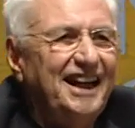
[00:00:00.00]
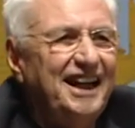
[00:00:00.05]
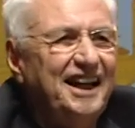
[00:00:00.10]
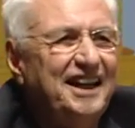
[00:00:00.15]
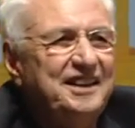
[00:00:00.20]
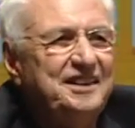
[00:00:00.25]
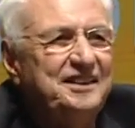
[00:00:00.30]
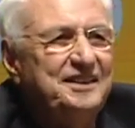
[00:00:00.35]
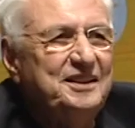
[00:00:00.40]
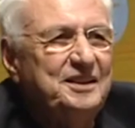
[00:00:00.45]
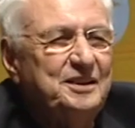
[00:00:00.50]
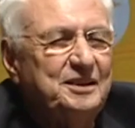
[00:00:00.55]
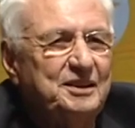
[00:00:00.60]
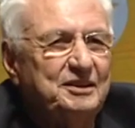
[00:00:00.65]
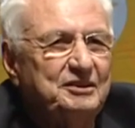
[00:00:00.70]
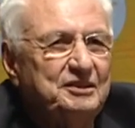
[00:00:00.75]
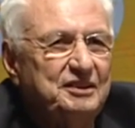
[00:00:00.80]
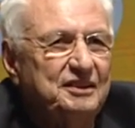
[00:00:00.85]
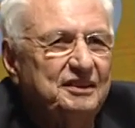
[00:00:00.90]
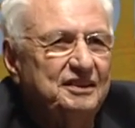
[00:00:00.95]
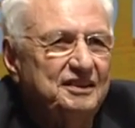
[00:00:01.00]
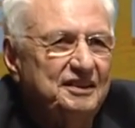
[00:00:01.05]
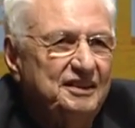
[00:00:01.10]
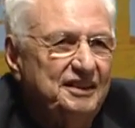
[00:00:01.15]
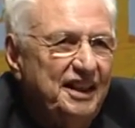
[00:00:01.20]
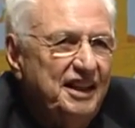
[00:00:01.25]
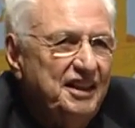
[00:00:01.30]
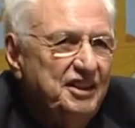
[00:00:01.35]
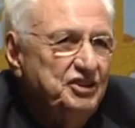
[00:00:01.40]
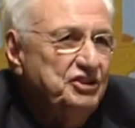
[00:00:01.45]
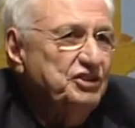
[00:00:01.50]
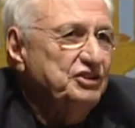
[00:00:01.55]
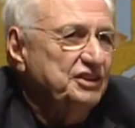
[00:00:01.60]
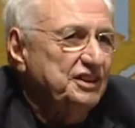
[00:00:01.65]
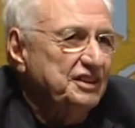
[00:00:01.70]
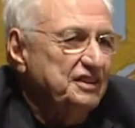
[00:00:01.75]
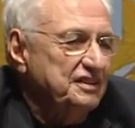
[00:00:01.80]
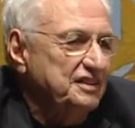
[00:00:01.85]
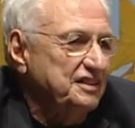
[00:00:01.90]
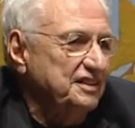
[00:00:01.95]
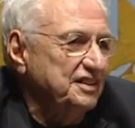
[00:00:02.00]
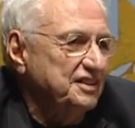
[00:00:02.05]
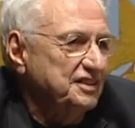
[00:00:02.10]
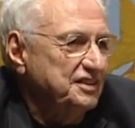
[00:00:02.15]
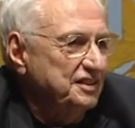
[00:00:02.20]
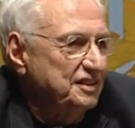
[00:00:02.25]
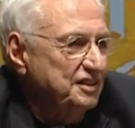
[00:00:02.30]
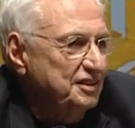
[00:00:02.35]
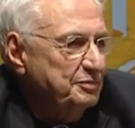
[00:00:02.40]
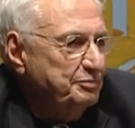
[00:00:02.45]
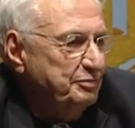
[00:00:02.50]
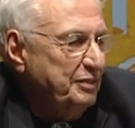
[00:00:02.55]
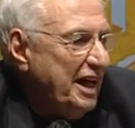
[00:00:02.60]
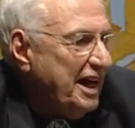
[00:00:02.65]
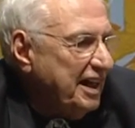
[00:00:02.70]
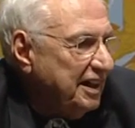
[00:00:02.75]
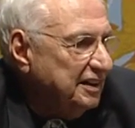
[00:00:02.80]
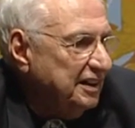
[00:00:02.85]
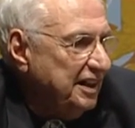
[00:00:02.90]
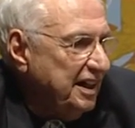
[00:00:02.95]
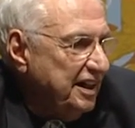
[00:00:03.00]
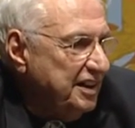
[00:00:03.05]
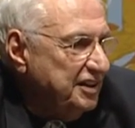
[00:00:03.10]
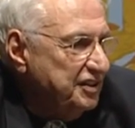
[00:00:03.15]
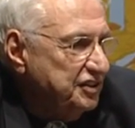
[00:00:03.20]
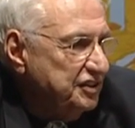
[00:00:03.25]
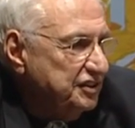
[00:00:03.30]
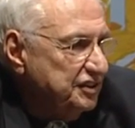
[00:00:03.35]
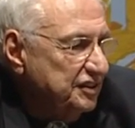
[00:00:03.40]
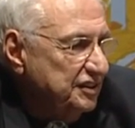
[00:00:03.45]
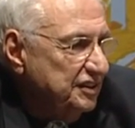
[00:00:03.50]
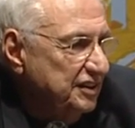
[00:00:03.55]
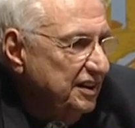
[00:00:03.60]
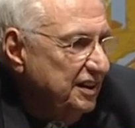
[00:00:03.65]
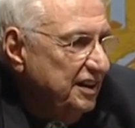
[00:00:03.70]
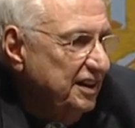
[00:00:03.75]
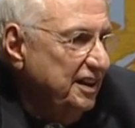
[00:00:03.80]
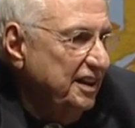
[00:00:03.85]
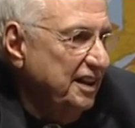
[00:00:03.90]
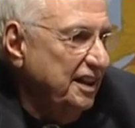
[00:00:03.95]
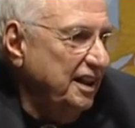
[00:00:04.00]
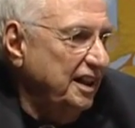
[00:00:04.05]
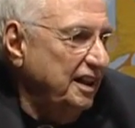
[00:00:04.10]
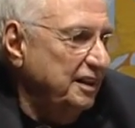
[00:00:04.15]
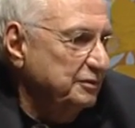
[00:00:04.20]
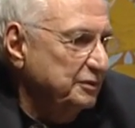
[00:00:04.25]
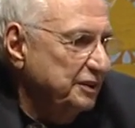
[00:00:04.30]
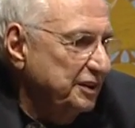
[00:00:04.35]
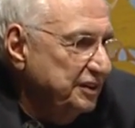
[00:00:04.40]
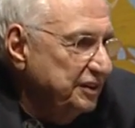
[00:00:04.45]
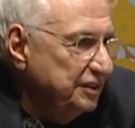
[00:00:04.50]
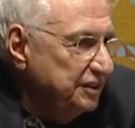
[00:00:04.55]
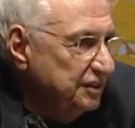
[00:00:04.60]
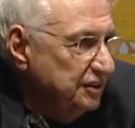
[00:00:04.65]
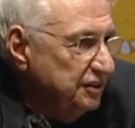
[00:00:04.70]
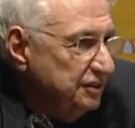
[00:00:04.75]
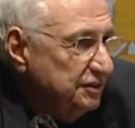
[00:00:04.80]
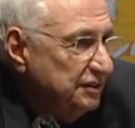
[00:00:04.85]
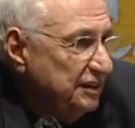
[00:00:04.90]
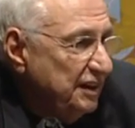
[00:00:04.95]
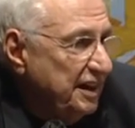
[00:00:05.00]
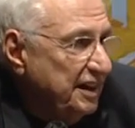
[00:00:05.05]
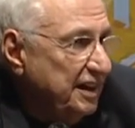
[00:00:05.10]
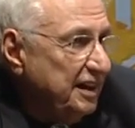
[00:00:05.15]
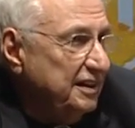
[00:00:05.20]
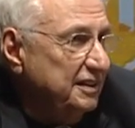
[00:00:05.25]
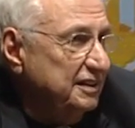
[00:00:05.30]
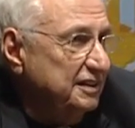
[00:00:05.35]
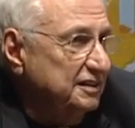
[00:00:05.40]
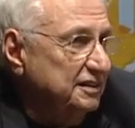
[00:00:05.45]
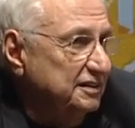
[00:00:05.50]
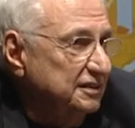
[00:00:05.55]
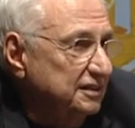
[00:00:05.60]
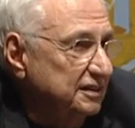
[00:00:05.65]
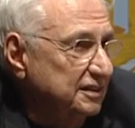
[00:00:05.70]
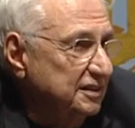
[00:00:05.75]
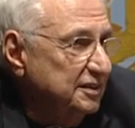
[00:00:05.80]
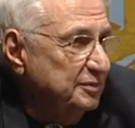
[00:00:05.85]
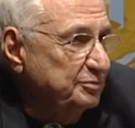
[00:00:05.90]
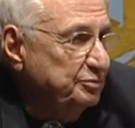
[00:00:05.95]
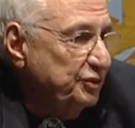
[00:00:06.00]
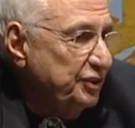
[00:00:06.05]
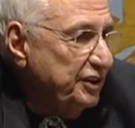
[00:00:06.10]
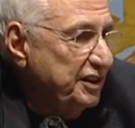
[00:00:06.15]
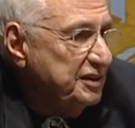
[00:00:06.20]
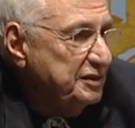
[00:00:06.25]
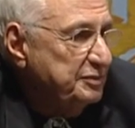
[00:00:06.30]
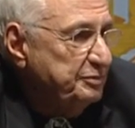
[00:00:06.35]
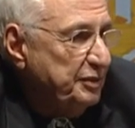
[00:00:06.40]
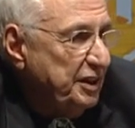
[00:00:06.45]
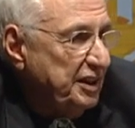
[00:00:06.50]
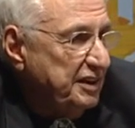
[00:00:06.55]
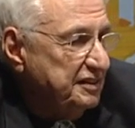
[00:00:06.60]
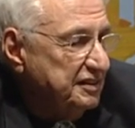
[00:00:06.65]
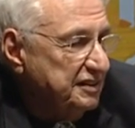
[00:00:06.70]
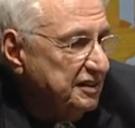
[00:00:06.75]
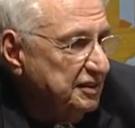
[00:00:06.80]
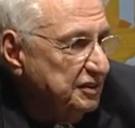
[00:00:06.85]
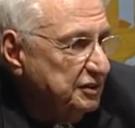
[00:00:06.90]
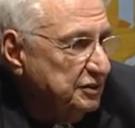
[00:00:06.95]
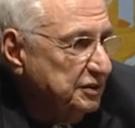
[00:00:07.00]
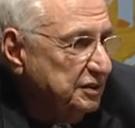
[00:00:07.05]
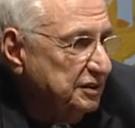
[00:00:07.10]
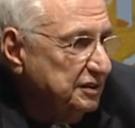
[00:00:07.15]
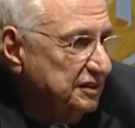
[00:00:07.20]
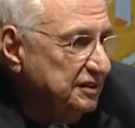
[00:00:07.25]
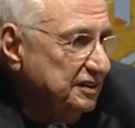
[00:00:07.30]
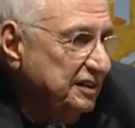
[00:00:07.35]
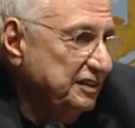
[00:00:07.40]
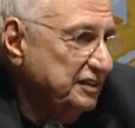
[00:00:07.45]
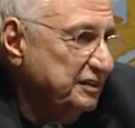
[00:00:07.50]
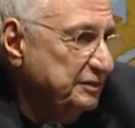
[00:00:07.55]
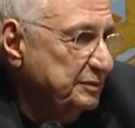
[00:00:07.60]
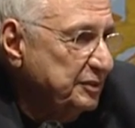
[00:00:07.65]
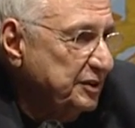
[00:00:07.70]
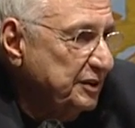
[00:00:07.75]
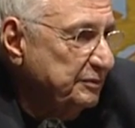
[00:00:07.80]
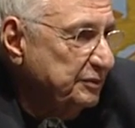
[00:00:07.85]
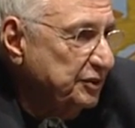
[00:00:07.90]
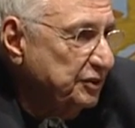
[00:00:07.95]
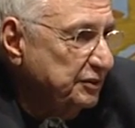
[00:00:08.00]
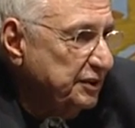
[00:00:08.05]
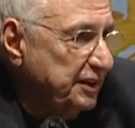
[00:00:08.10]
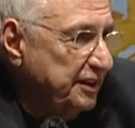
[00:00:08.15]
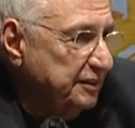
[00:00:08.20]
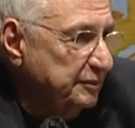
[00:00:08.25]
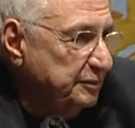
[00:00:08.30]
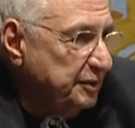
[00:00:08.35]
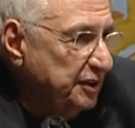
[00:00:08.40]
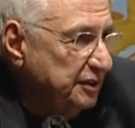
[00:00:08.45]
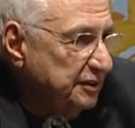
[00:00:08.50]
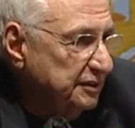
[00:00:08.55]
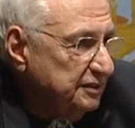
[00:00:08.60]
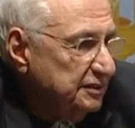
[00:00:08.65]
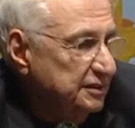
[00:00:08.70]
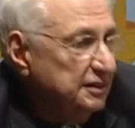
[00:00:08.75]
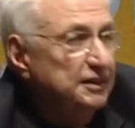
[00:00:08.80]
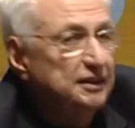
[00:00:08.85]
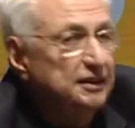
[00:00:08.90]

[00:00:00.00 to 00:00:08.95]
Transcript: I think that the danger is there's this backlash, and when you do that, the press buys into it because it gives them something to write about,